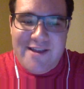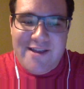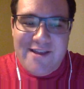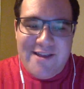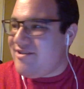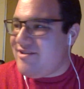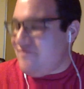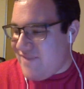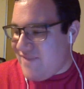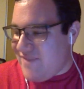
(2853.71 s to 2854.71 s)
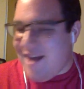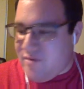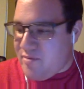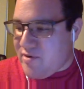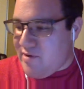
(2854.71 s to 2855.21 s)
But
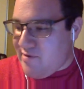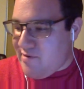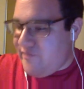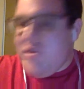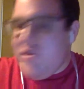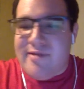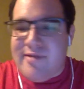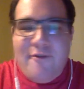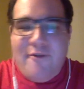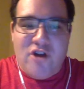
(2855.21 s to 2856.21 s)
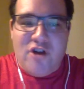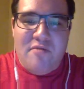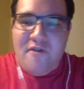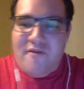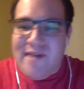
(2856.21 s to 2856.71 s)
yeah, the producer, she was never shown
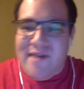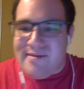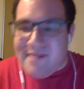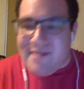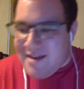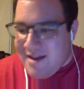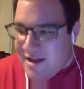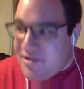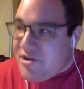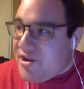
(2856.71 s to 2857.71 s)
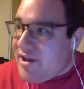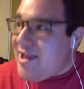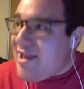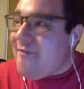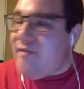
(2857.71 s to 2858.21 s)
before this, and she
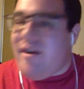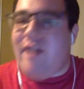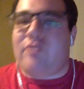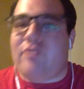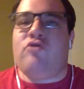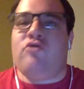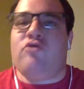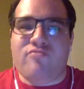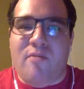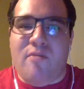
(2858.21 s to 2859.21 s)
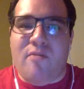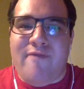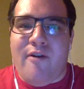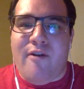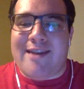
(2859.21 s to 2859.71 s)
didn't have a true moment that
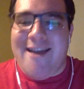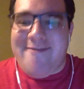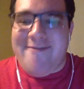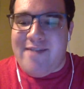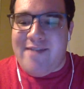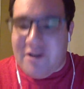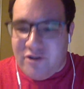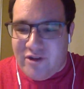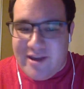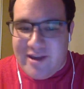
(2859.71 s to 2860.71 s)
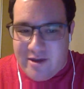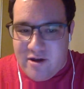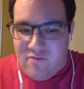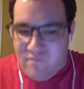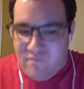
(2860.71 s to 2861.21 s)
would get them to actually,
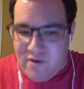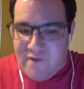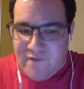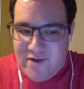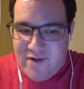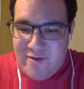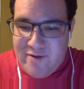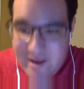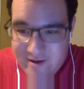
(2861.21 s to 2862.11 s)
put her through anyway.